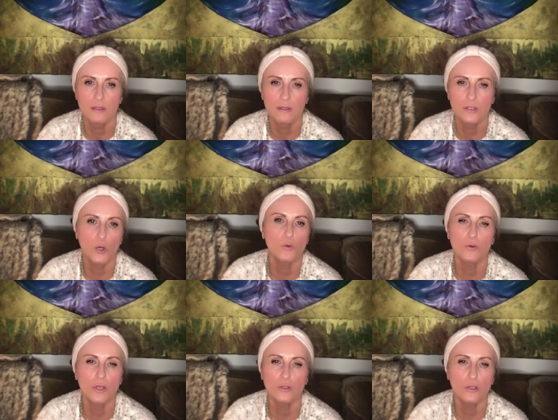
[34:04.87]
Not
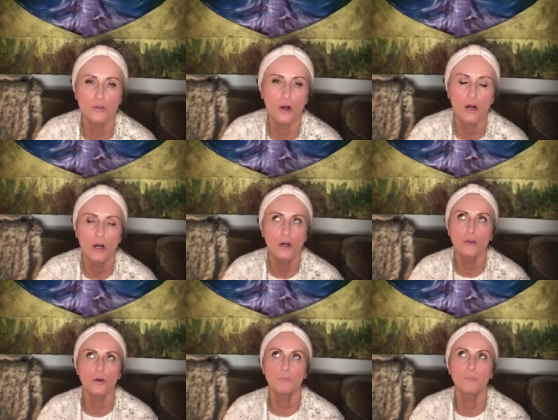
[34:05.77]

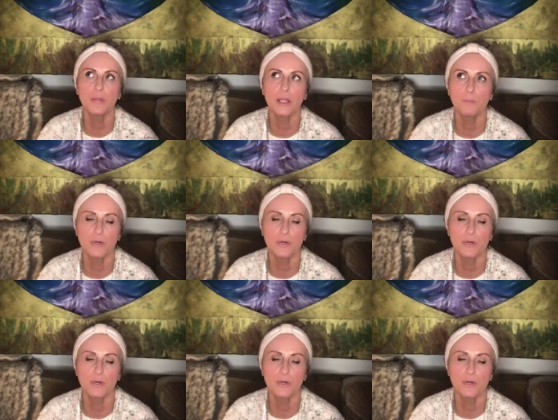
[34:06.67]
be,